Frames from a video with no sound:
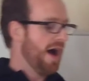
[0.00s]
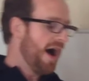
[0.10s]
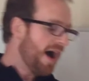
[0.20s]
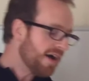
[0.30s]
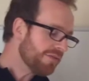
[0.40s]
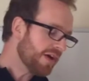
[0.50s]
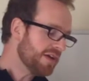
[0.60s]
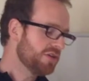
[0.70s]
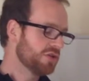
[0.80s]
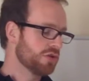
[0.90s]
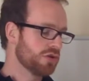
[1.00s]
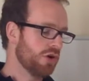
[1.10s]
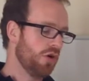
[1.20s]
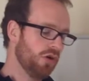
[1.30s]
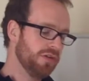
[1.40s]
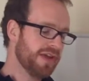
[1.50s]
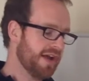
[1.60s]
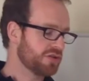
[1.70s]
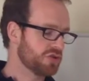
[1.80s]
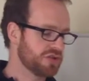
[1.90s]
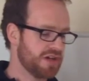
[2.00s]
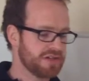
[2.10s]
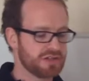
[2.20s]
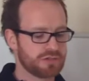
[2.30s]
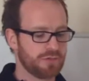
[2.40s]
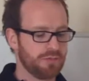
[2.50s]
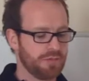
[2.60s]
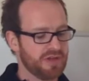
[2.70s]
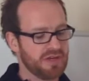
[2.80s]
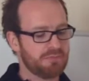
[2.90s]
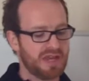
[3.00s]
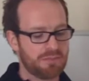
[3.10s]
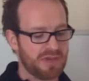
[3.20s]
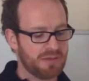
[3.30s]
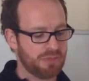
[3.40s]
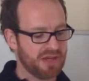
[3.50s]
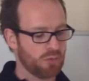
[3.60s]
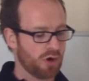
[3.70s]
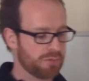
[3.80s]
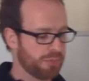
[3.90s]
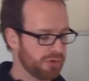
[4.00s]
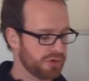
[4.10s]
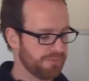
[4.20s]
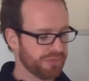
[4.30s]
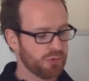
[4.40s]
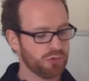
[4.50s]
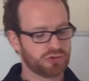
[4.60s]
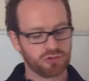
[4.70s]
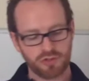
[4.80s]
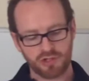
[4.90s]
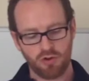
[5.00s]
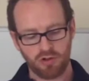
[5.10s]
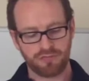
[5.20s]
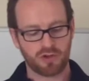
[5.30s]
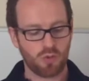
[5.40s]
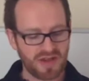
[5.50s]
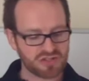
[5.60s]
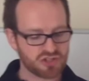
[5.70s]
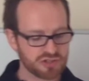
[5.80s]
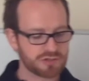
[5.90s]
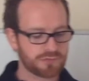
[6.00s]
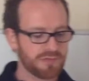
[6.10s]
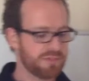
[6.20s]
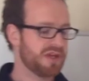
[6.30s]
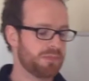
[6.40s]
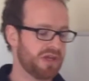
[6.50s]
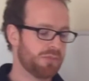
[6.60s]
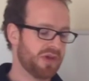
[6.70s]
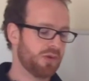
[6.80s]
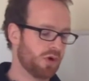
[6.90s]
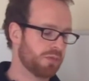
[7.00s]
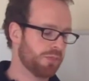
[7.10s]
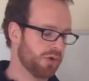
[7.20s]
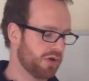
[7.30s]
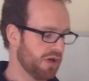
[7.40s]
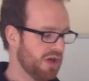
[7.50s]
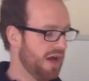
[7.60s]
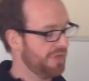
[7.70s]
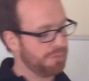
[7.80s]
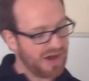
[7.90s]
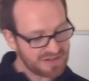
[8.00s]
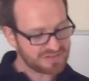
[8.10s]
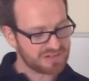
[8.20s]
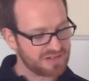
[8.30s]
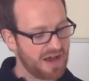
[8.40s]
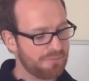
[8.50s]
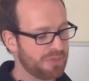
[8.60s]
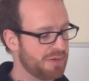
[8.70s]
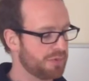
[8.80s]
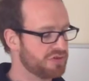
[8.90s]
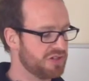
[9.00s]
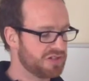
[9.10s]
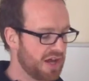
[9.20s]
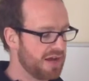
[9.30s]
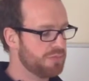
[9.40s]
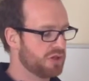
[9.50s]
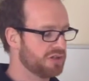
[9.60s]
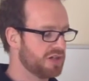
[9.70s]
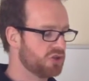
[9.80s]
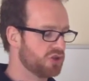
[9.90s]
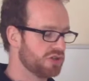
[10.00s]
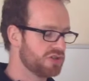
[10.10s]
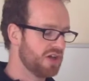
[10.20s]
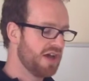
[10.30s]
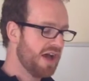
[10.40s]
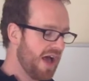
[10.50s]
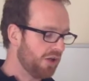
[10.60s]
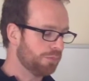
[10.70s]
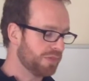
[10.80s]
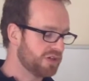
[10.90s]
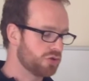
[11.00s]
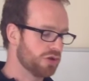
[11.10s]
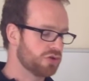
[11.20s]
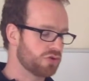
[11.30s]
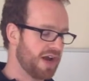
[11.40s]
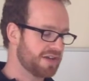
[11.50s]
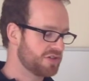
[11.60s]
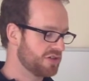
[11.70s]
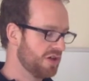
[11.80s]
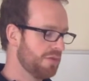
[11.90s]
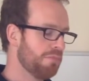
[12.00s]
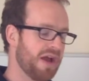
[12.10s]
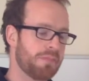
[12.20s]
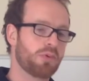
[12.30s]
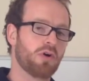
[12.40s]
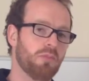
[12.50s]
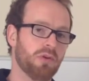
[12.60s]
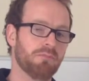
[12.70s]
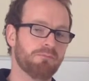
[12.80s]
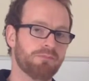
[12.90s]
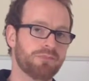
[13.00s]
Have I to do all the exercises from the BPP workbook, with doing all of the questions from the BPP workbook and the past exam papers in timed conditions help me to address my problem?